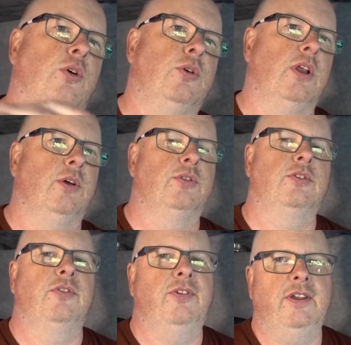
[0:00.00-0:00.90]
close
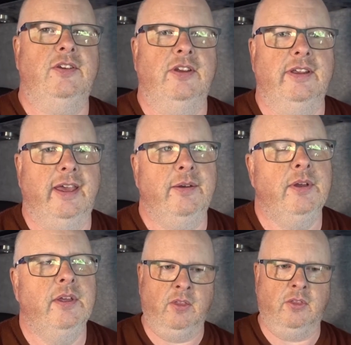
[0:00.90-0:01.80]
to finishing now.
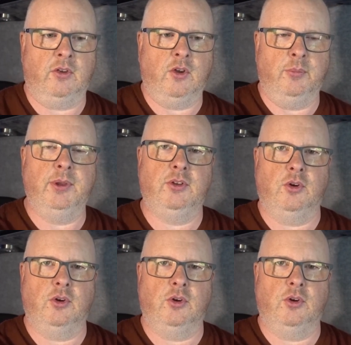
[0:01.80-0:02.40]
The cupboard